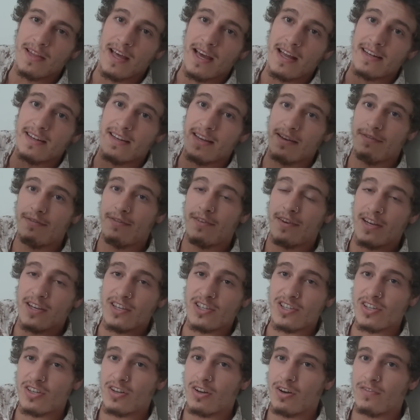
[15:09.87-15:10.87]
that
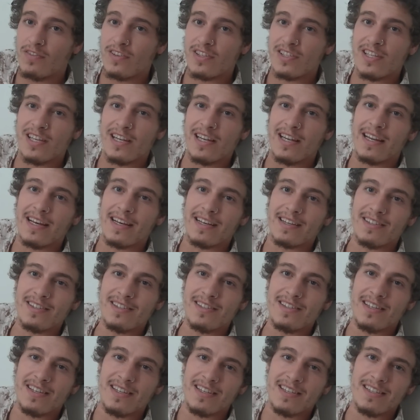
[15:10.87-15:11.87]
definition obviously links
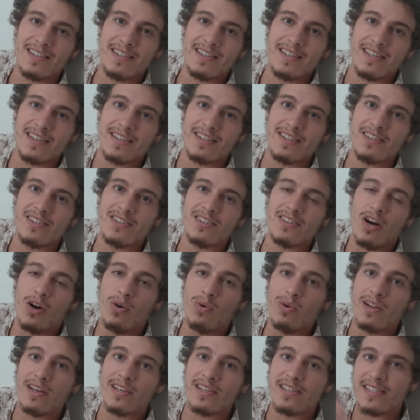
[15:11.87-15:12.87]
to
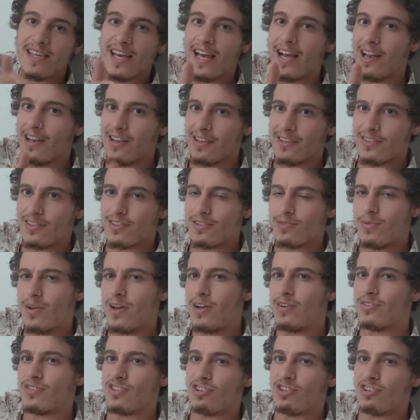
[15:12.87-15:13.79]
solar cells as well.